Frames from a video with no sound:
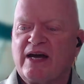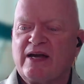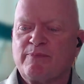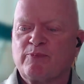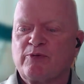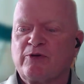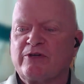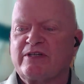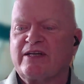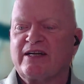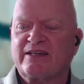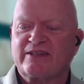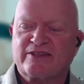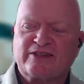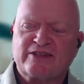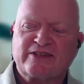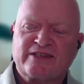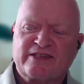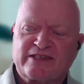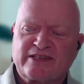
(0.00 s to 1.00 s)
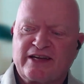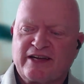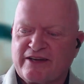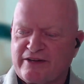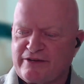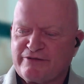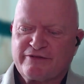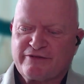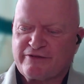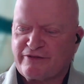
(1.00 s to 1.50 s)
product is
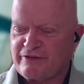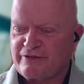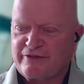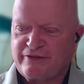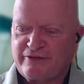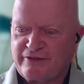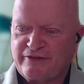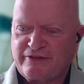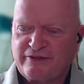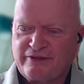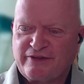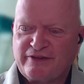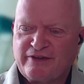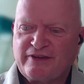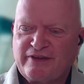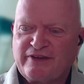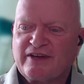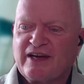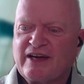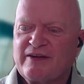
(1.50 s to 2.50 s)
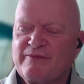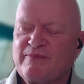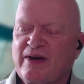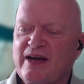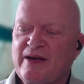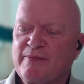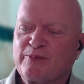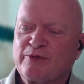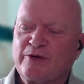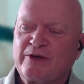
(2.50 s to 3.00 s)
safe and my
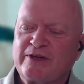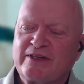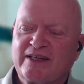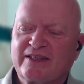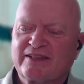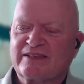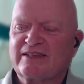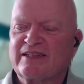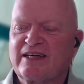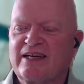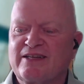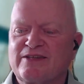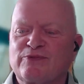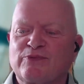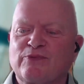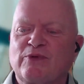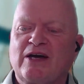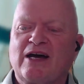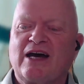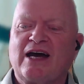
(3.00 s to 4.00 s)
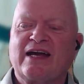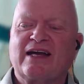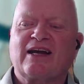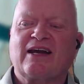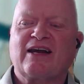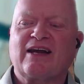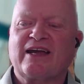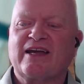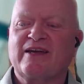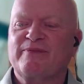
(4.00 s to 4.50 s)
product does what I
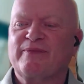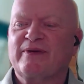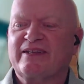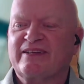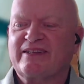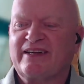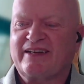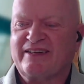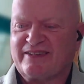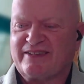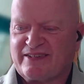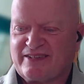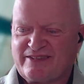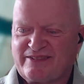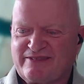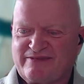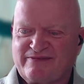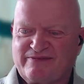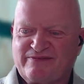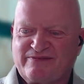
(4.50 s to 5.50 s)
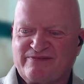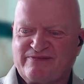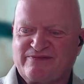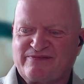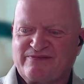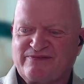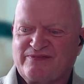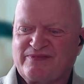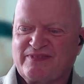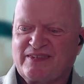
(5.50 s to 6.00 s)
claim it does.
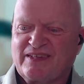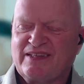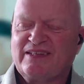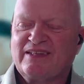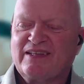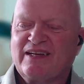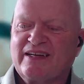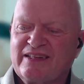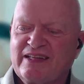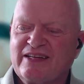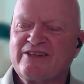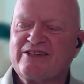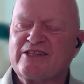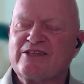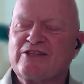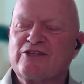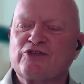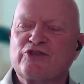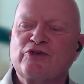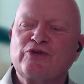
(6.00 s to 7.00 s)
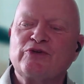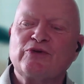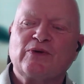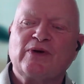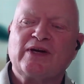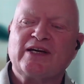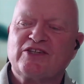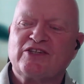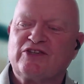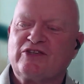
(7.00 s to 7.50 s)
And those are the two
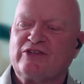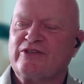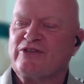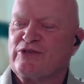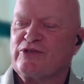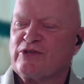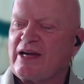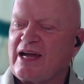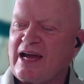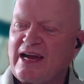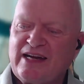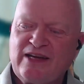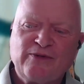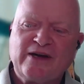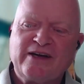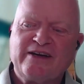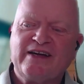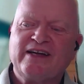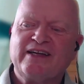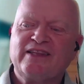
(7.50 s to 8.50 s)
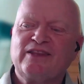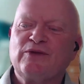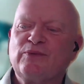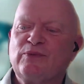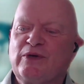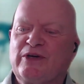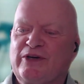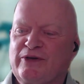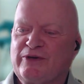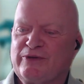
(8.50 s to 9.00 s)
questions anywhere in the
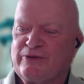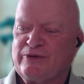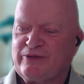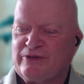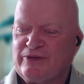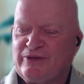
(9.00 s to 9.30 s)
world.